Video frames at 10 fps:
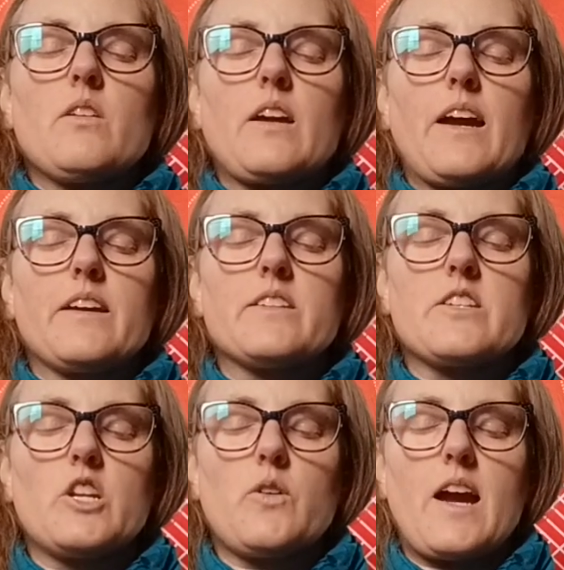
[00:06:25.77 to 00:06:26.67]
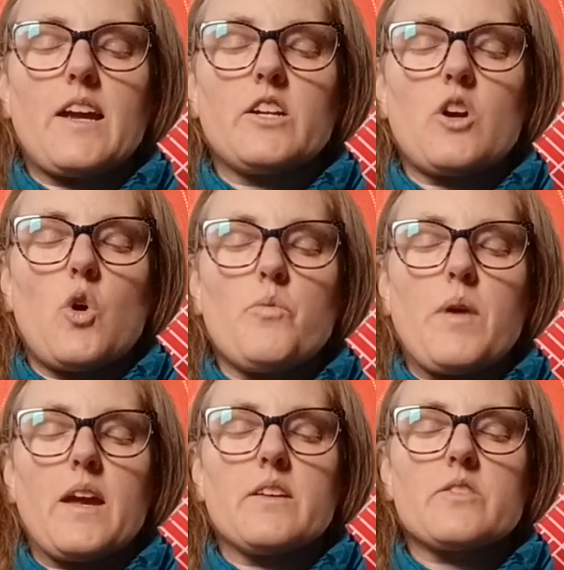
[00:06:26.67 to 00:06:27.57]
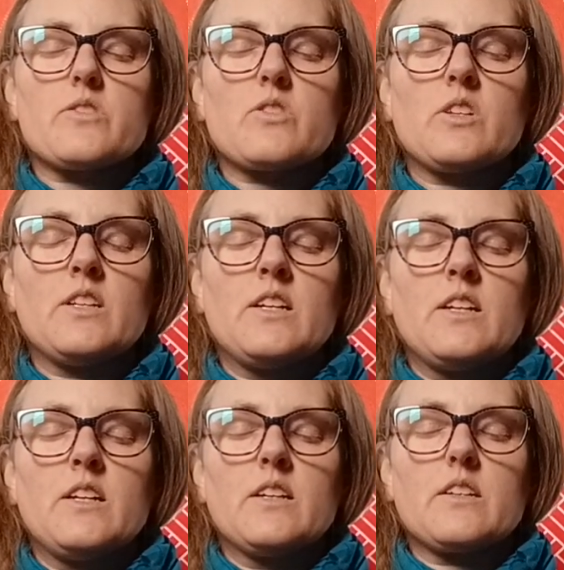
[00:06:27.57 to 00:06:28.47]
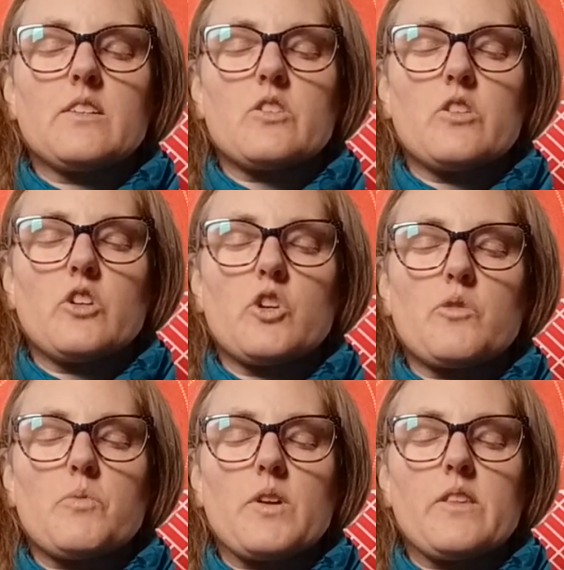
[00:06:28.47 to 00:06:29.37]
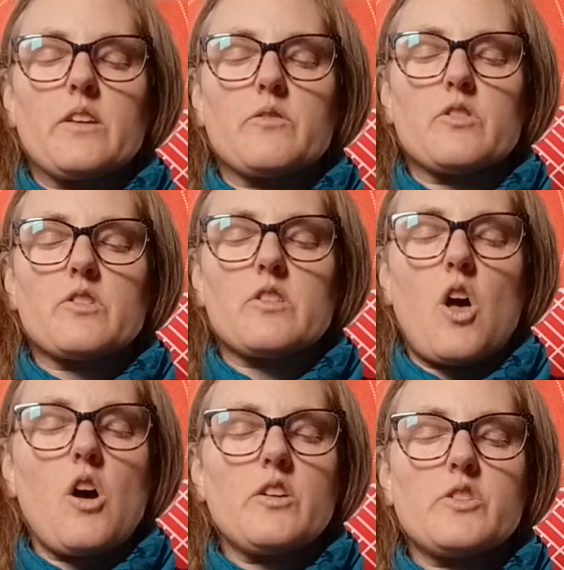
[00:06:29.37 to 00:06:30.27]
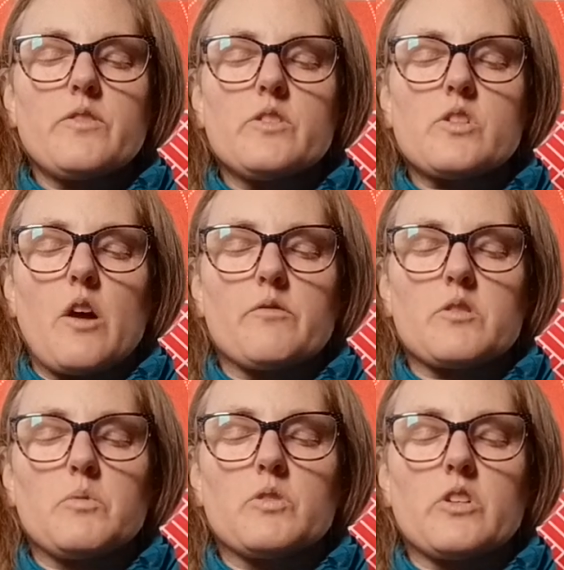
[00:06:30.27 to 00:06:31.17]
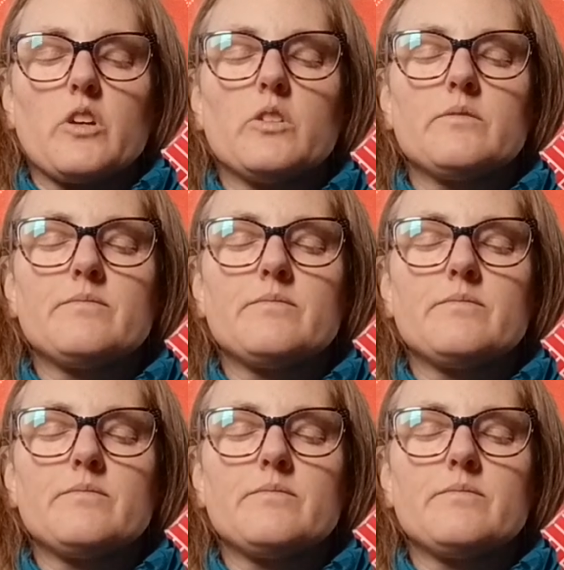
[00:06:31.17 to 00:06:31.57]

Okay, continuing at your own pace. Continue your breathing for as long as feels comfortable to you.